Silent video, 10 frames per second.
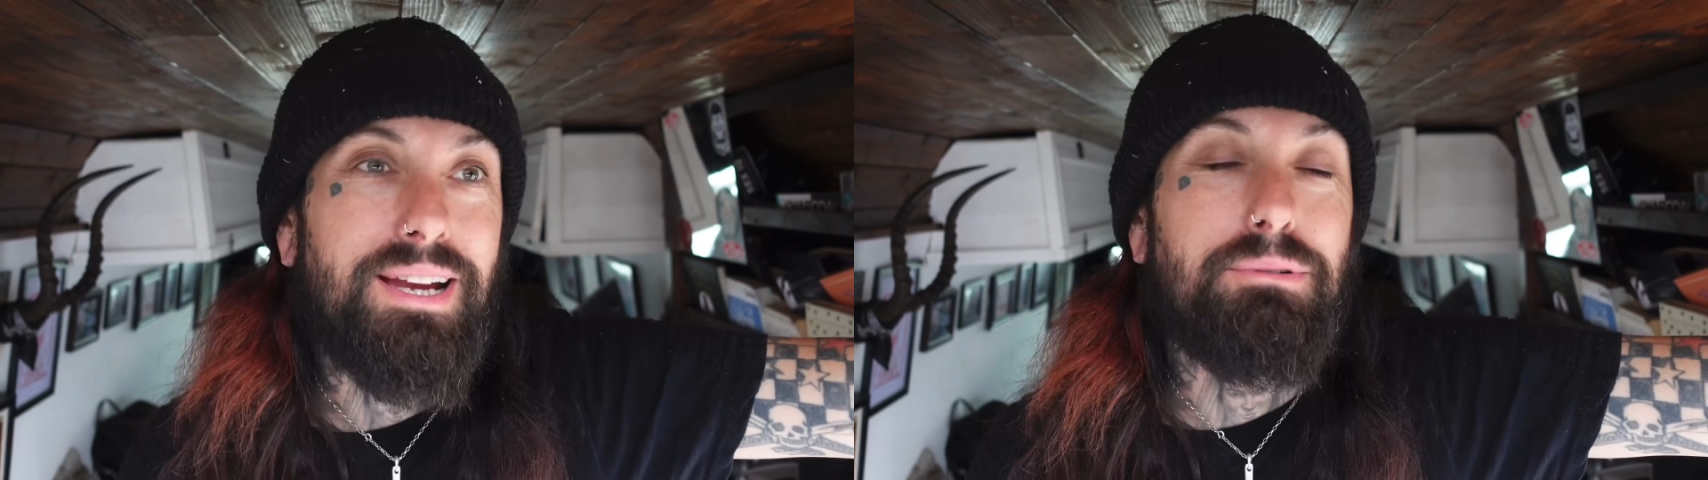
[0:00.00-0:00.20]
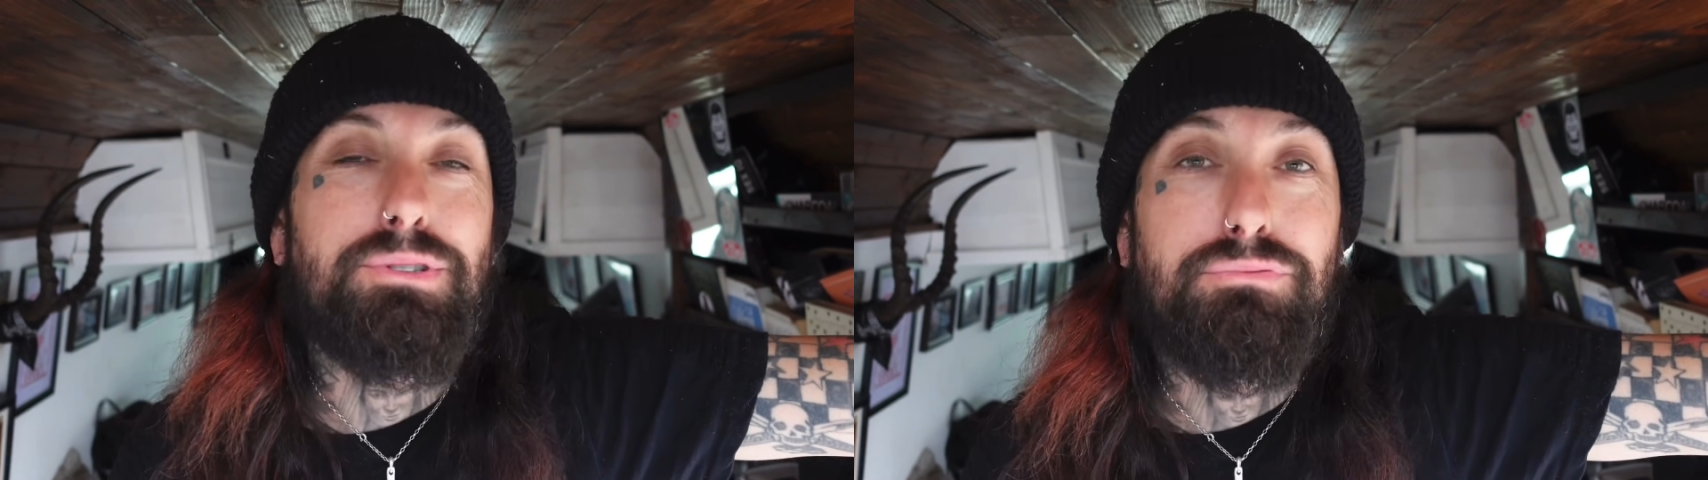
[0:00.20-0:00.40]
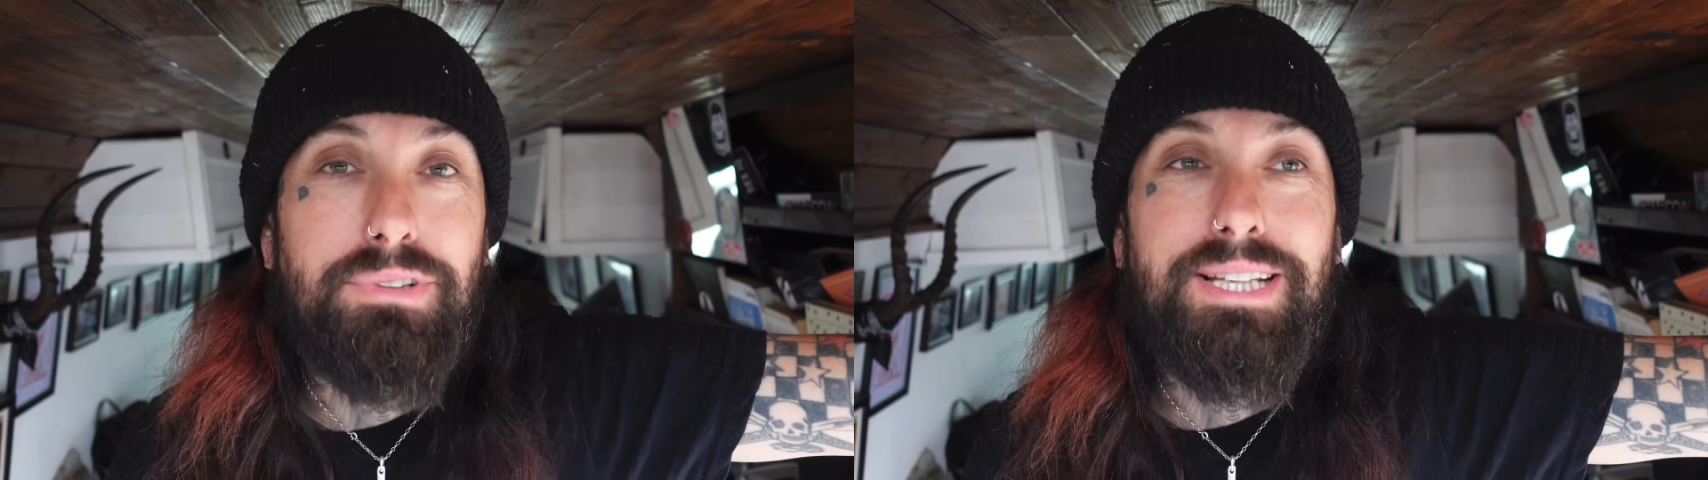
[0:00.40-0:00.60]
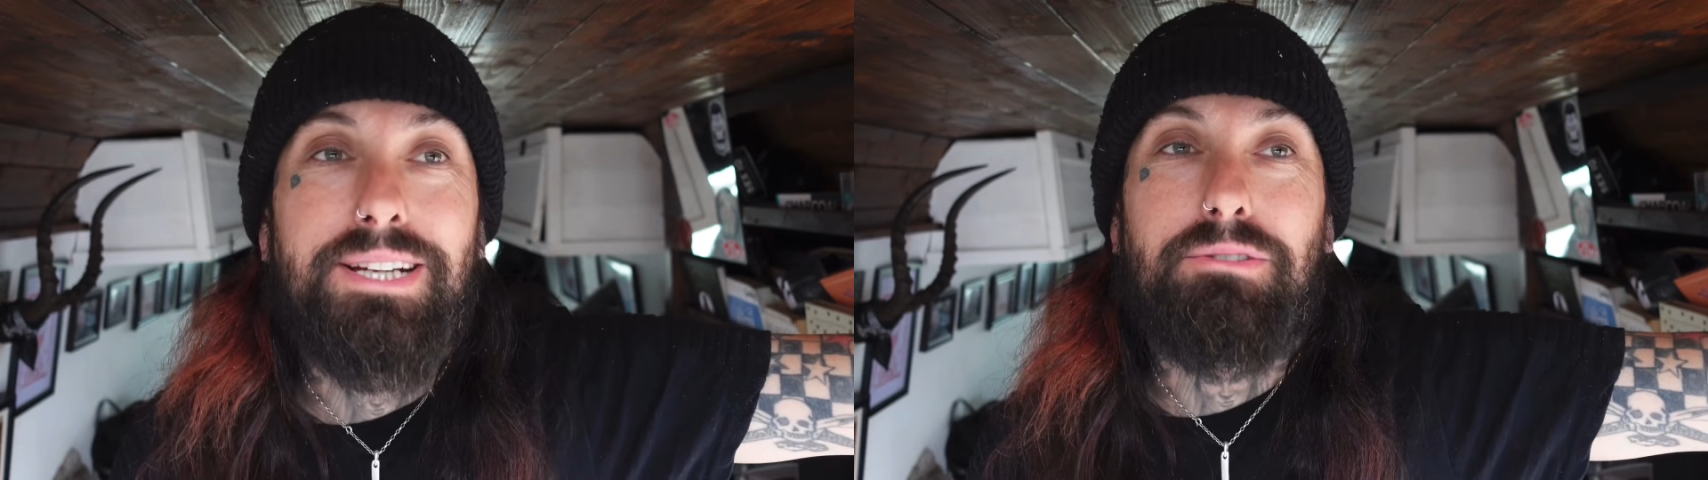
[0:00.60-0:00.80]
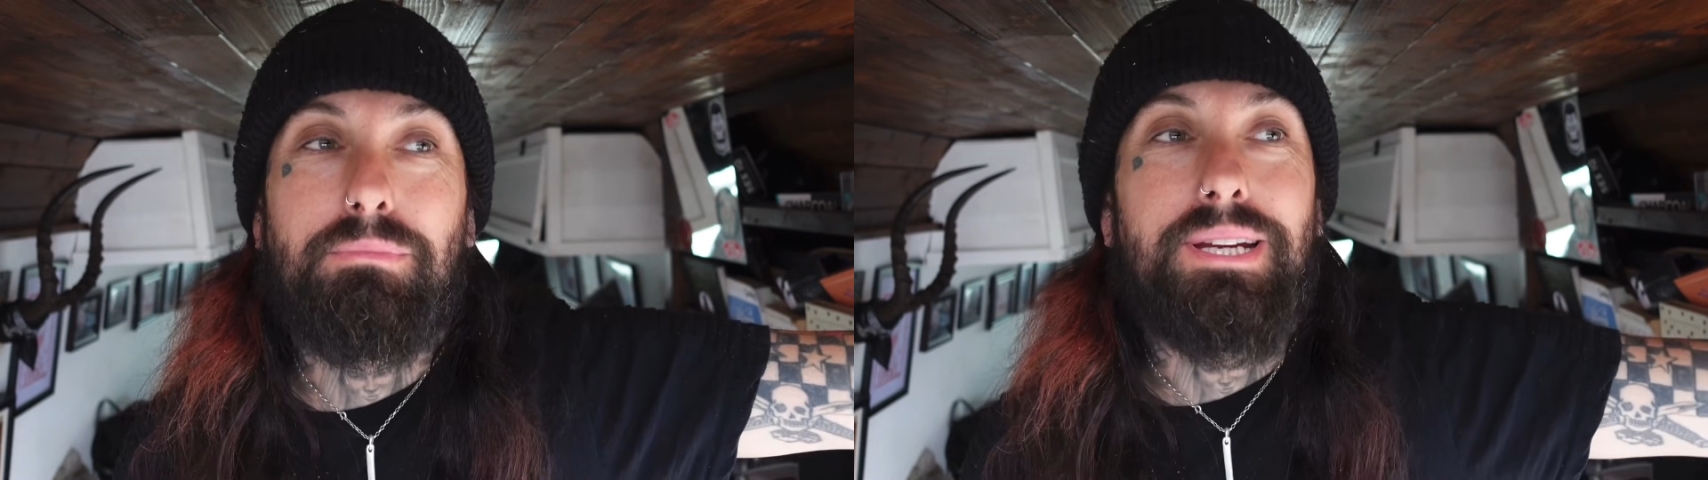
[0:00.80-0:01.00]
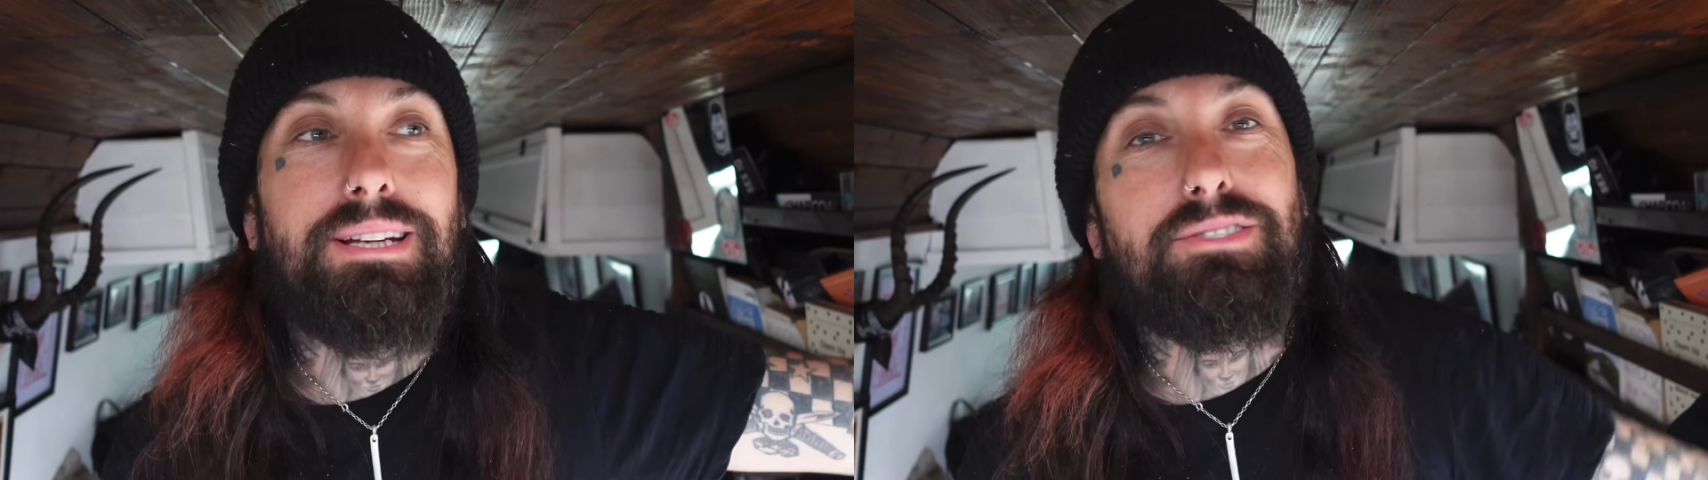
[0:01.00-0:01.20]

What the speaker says: It was a really good meet.